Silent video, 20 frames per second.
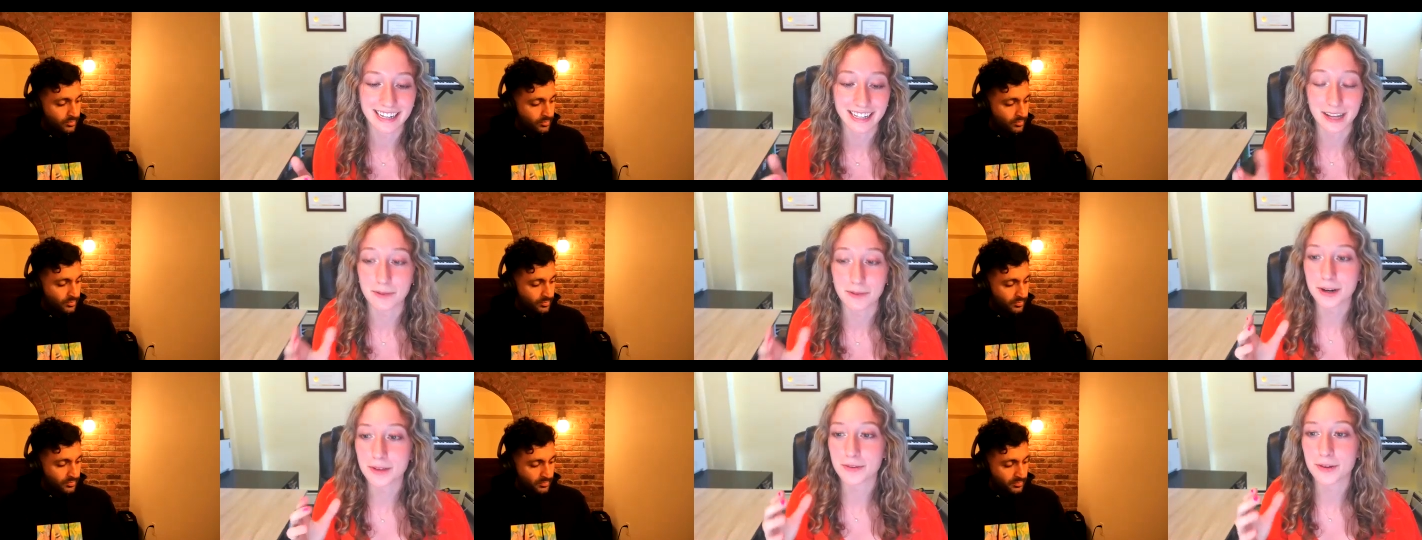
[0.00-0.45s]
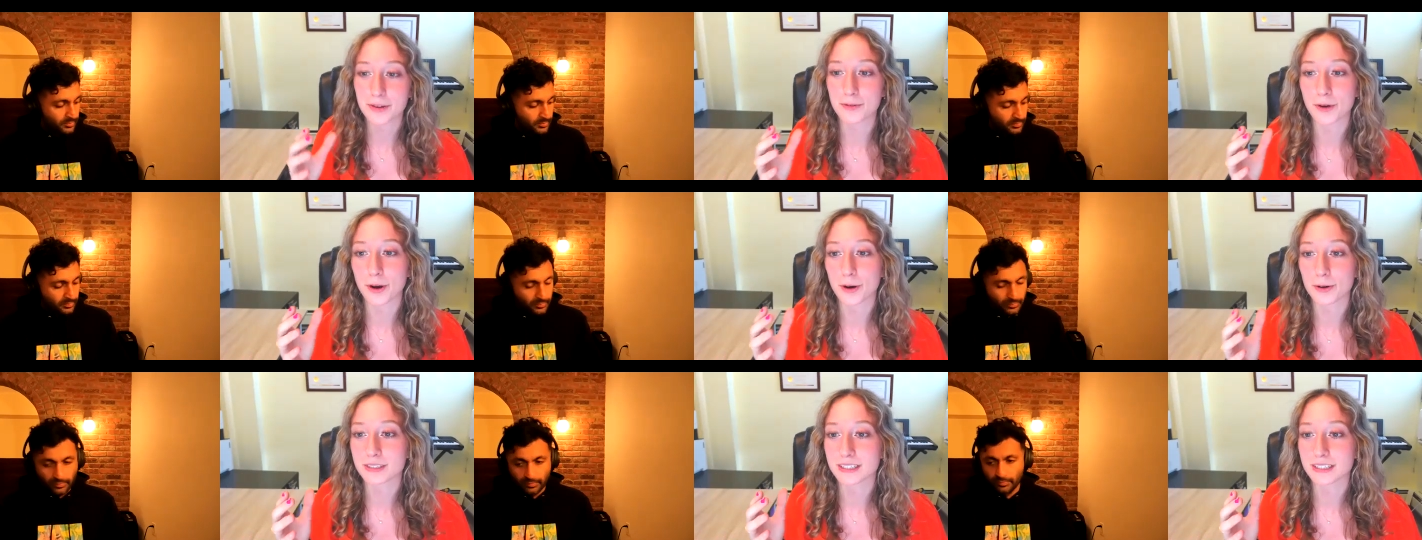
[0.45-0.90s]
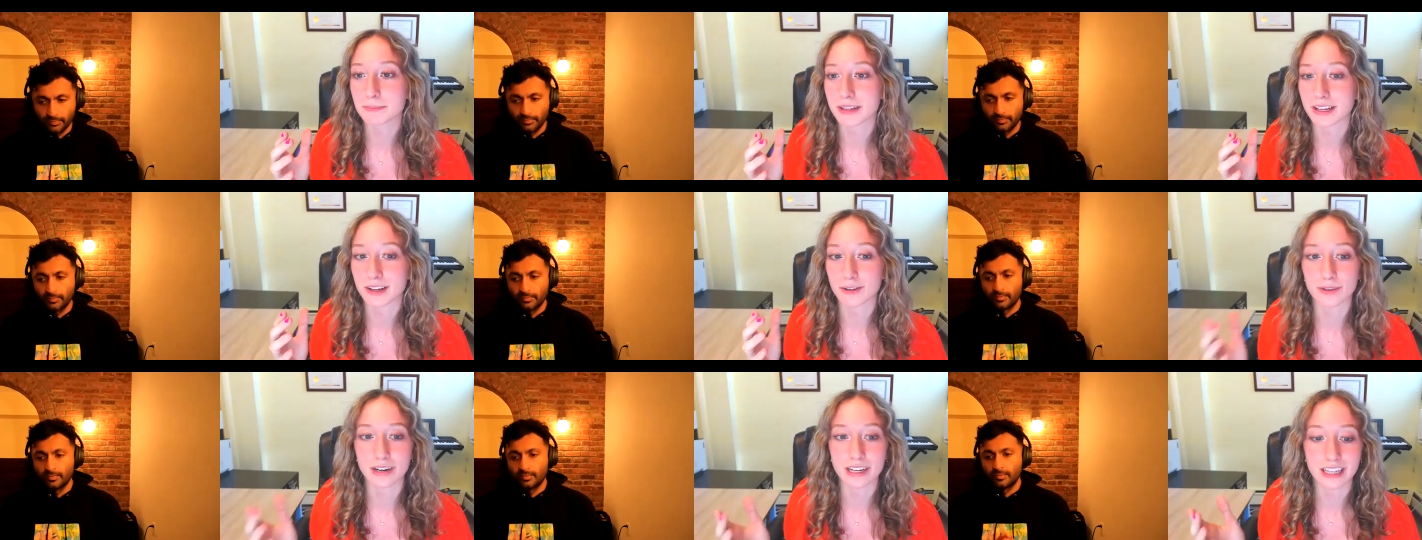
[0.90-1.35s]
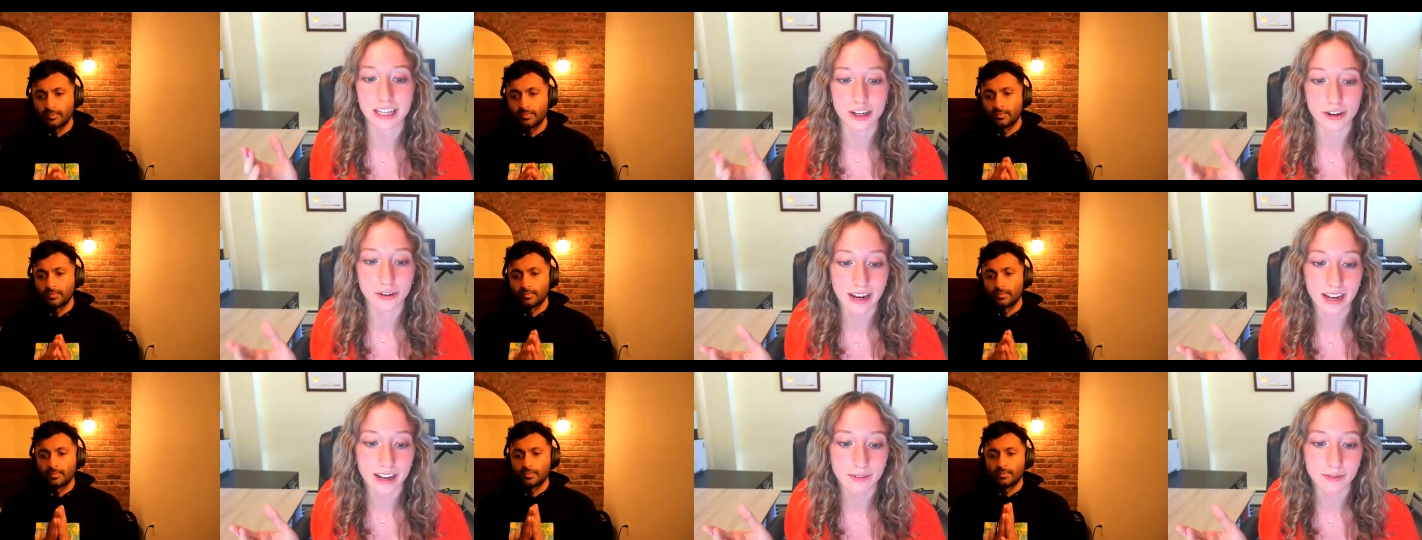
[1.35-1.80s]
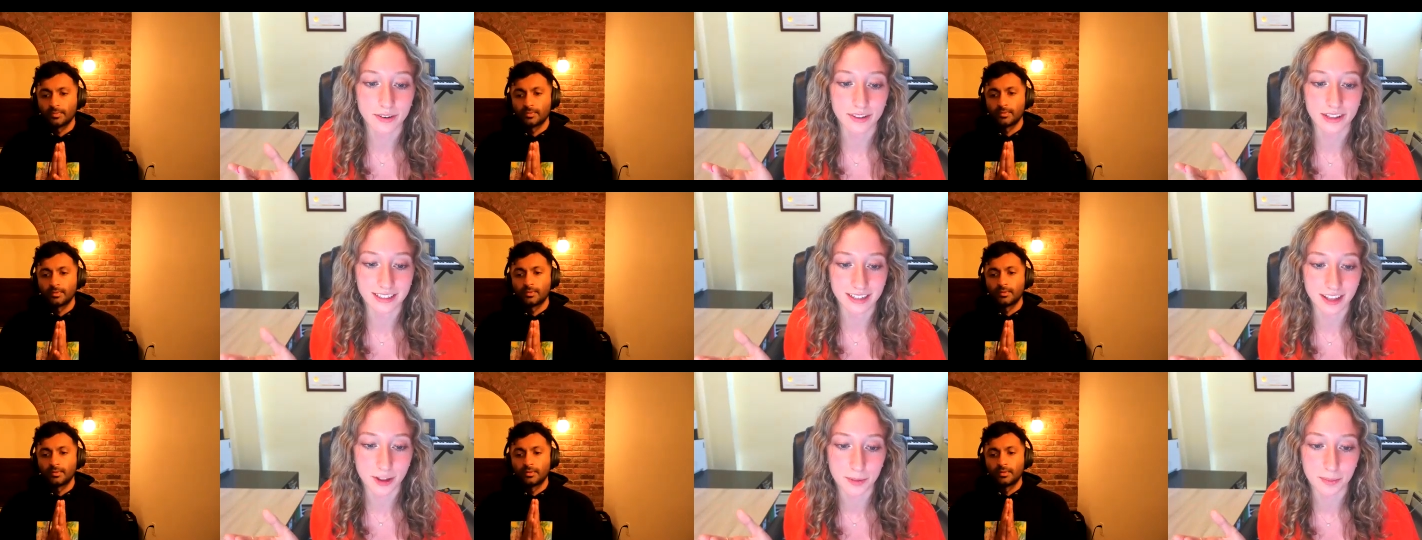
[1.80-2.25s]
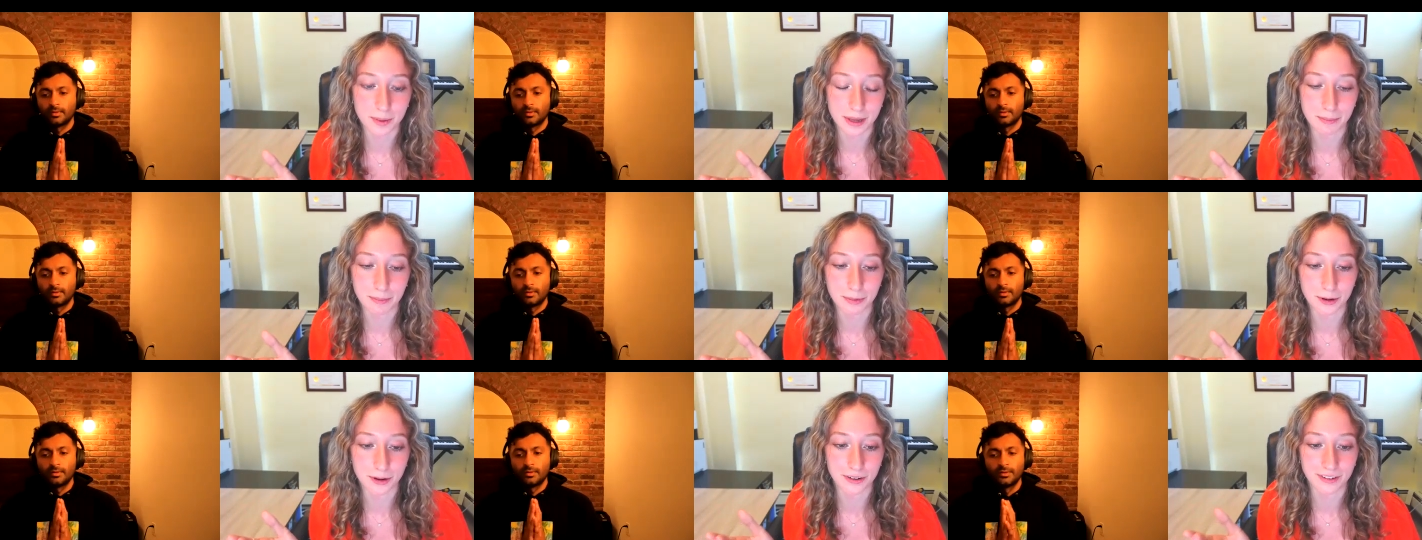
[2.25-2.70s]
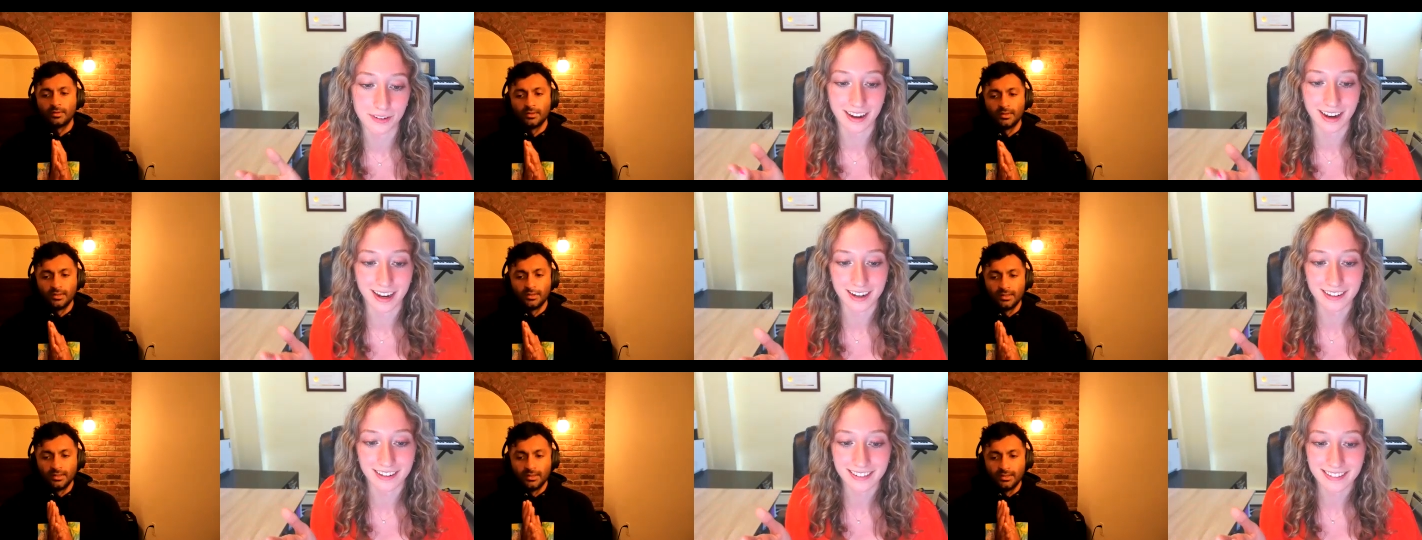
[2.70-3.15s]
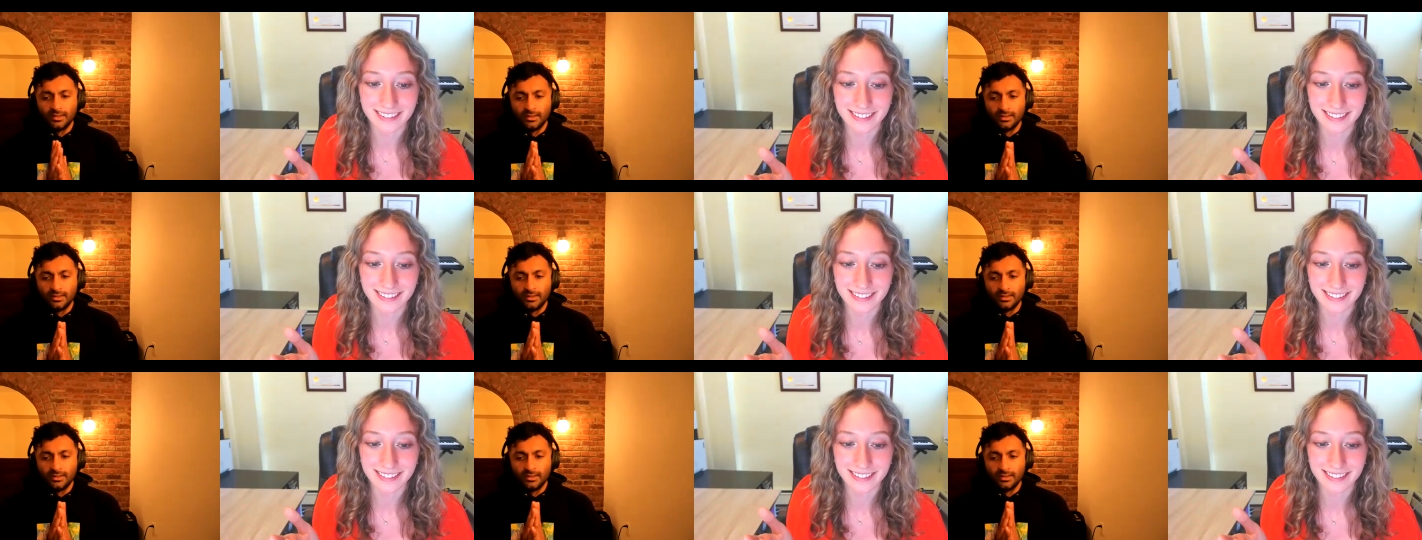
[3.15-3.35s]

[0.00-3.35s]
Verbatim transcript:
Speaker 1: Like, what if you wrote something really great for these other people and not